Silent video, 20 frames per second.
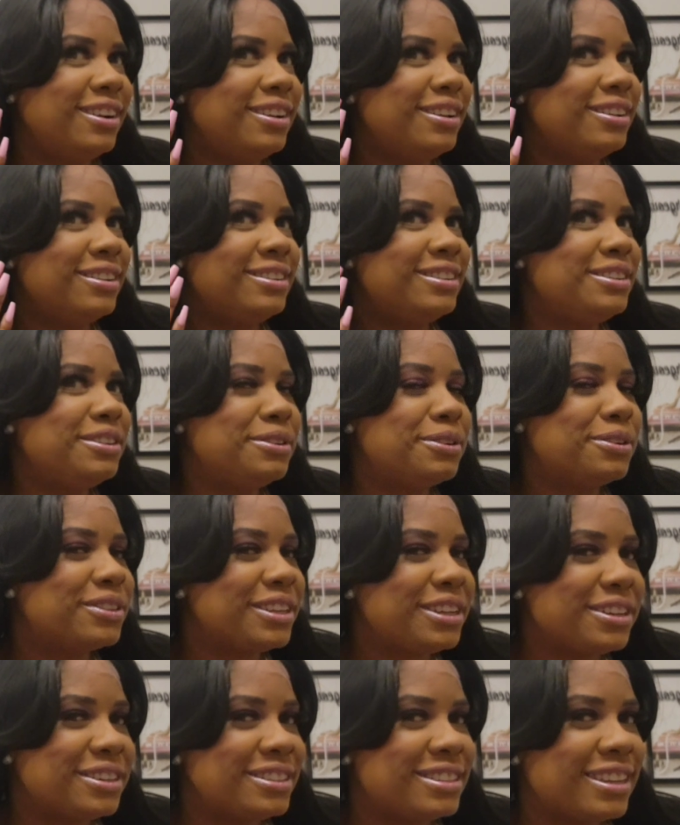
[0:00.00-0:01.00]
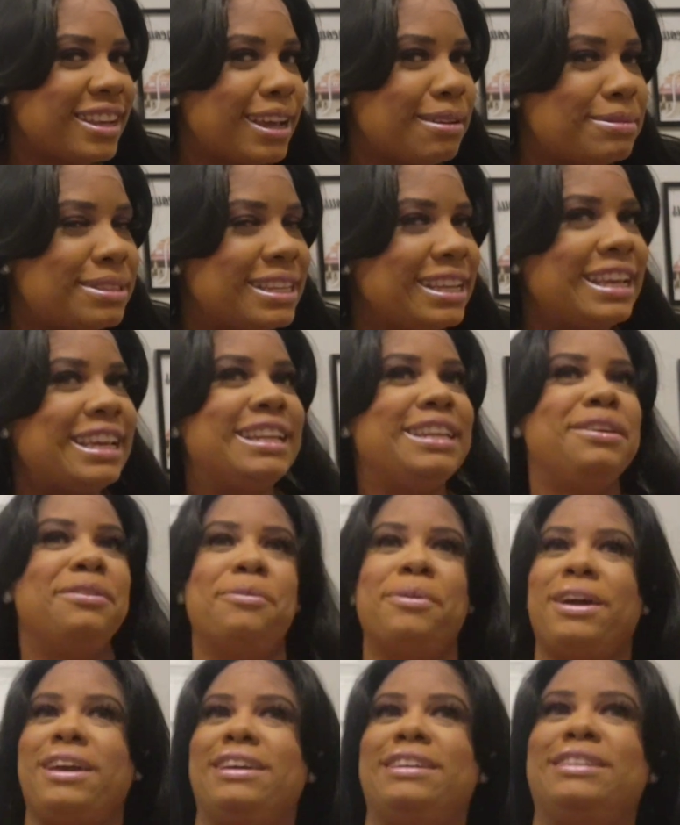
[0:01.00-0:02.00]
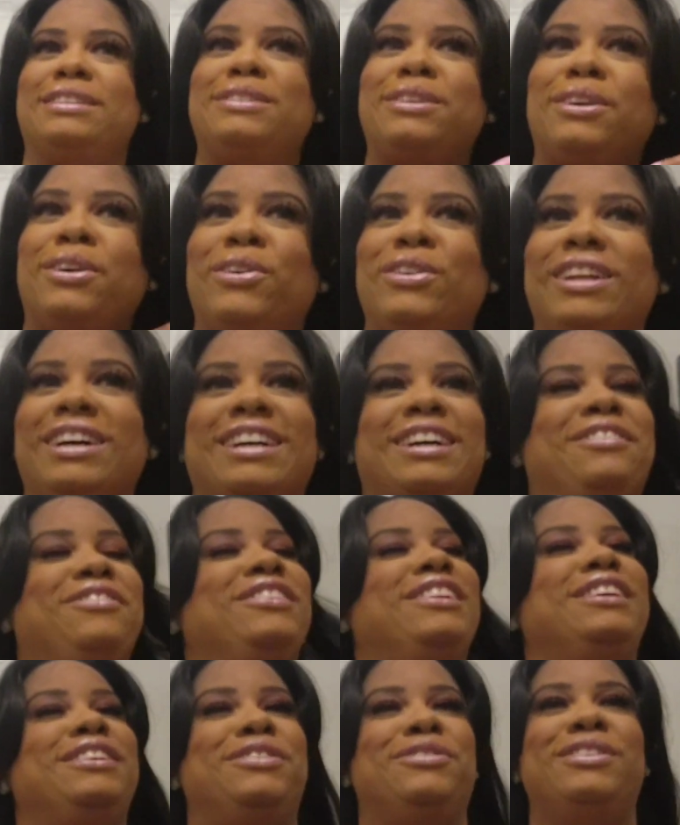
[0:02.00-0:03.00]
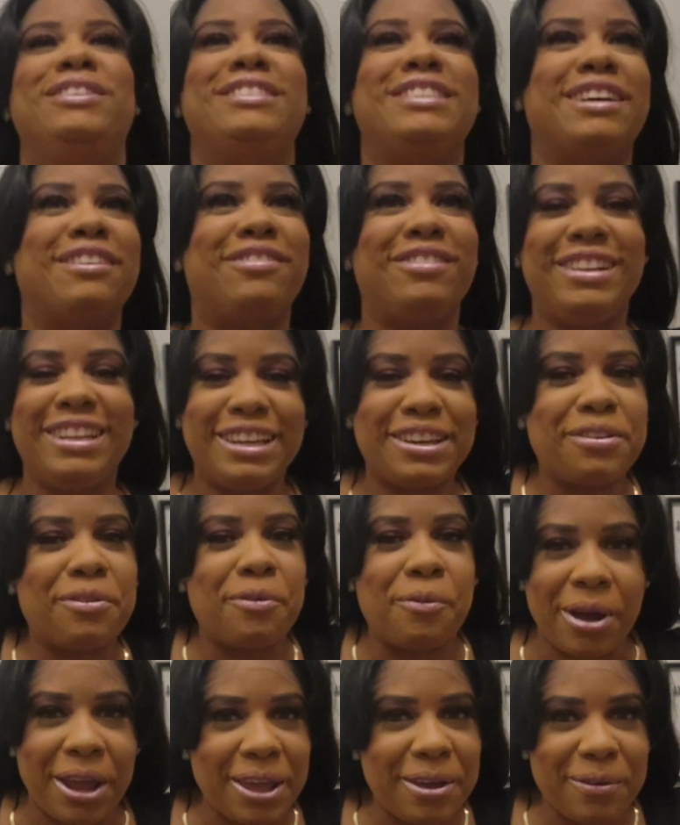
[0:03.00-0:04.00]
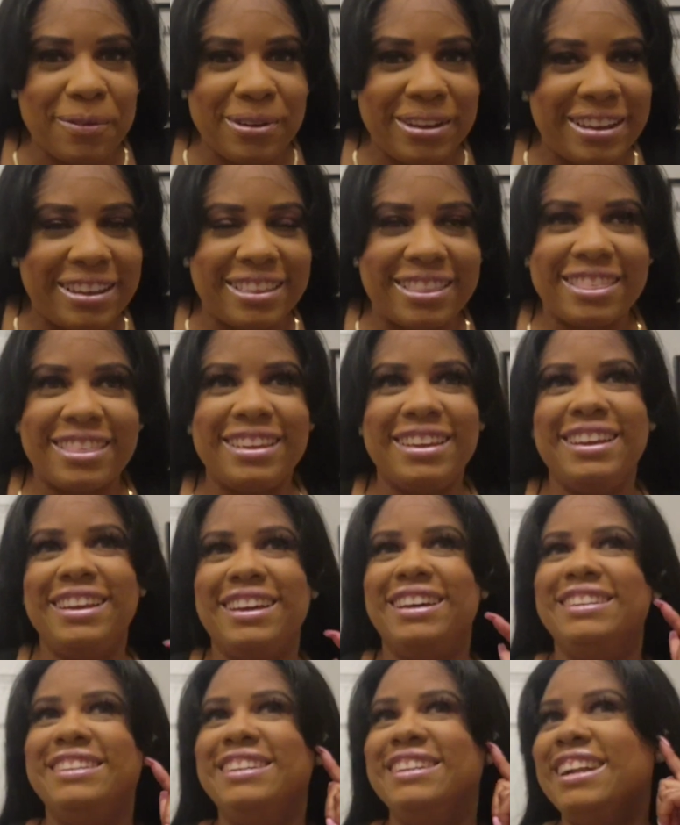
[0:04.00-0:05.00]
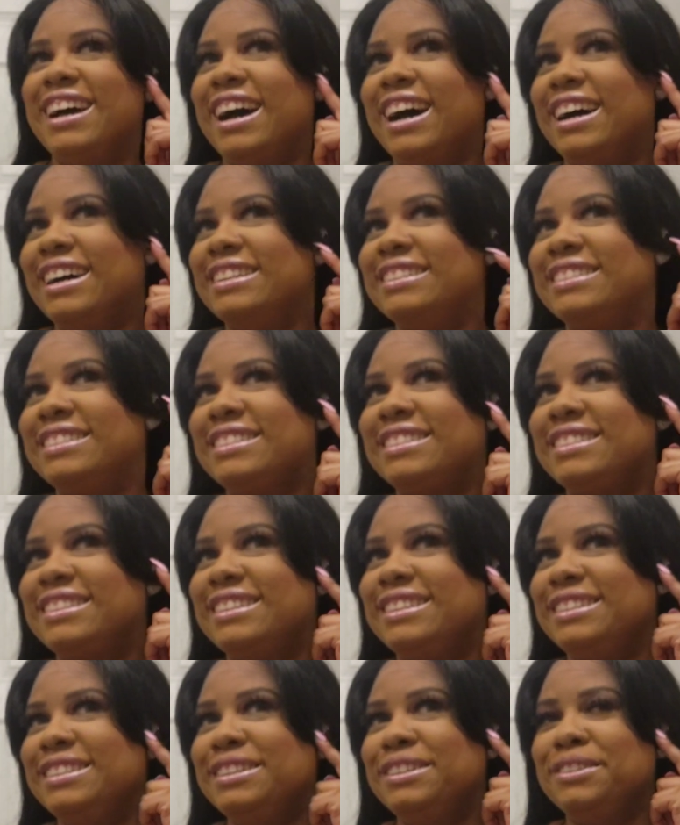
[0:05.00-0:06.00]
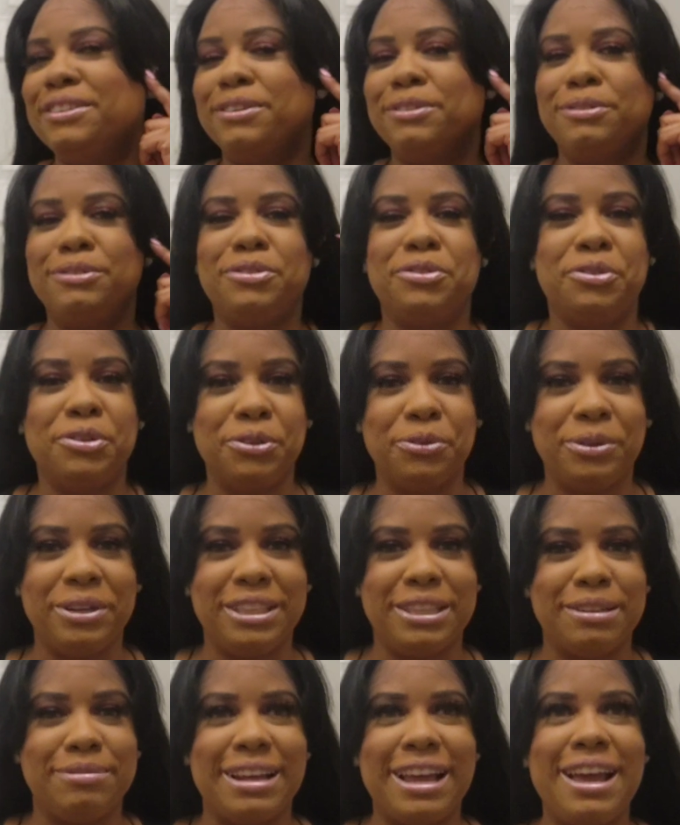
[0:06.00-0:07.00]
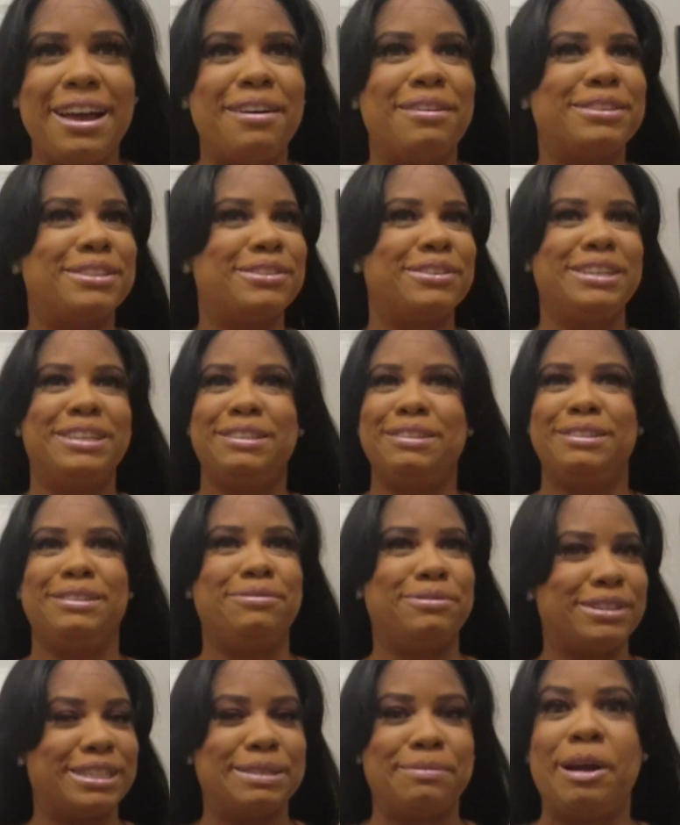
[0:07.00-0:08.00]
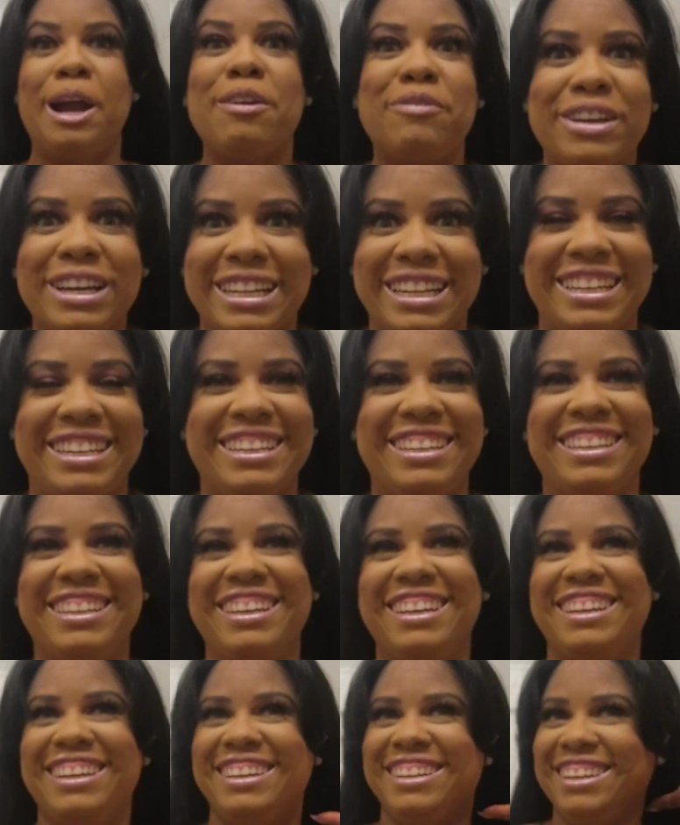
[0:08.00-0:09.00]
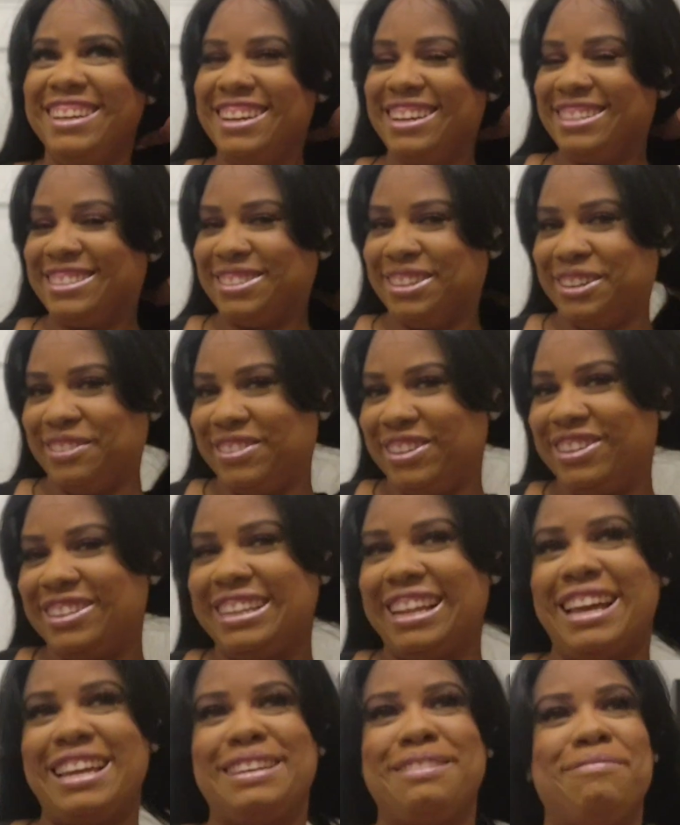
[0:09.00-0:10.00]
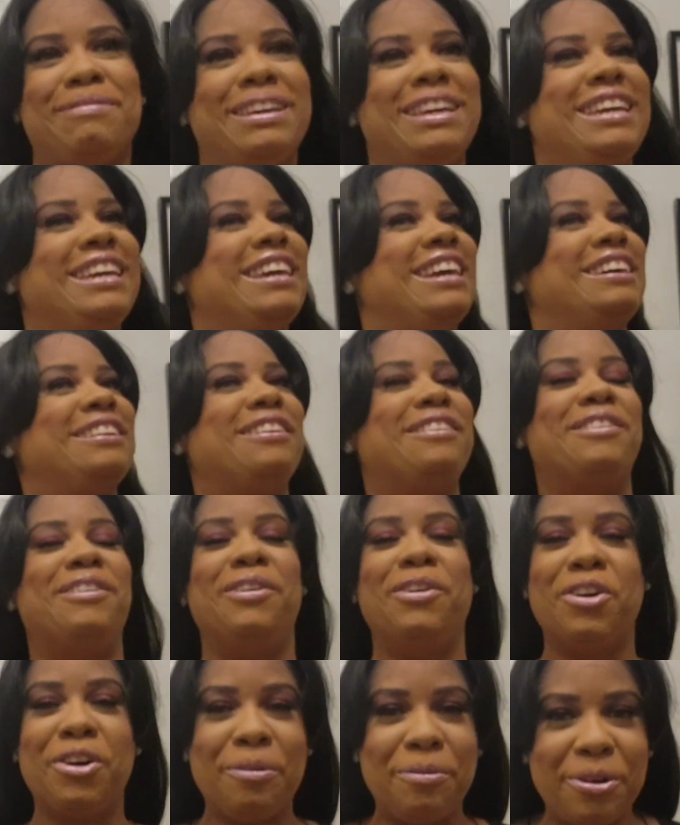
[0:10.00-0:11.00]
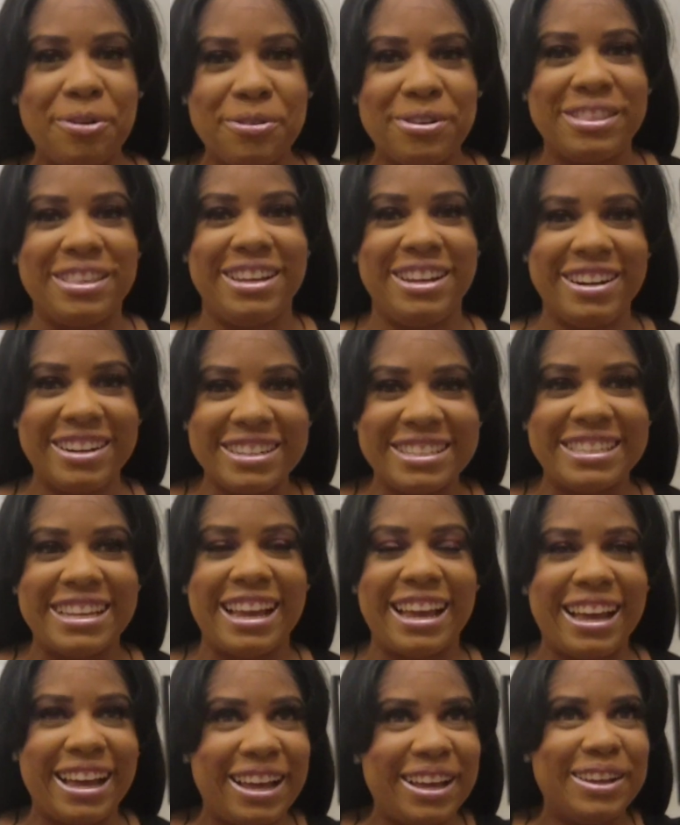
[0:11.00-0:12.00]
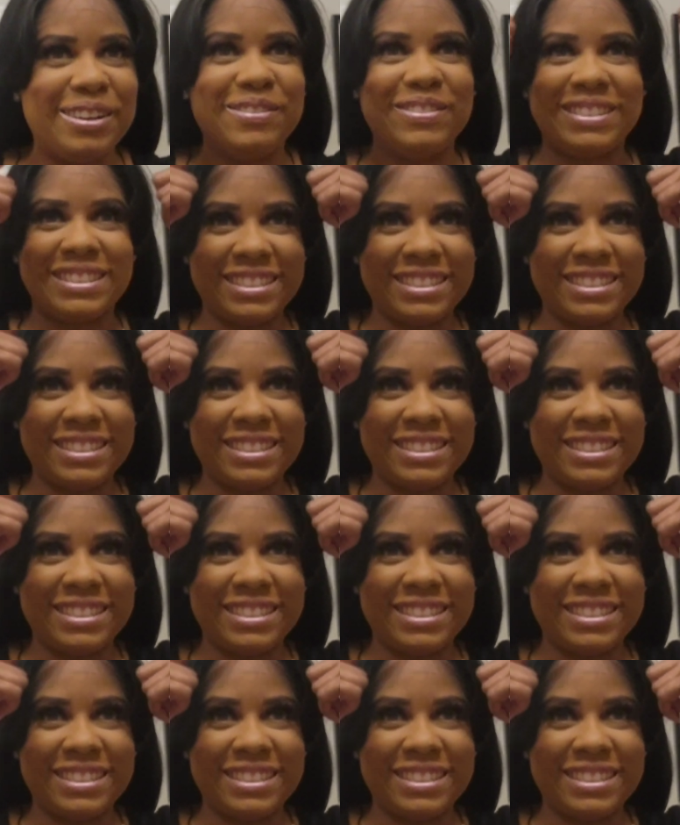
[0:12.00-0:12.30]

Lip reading: you know, the ear tabs anyway. So like I feel like you can definitely get away with not, you know, gluing them down. So it works perfectly. So if you're like me and are horrible with ear tabs,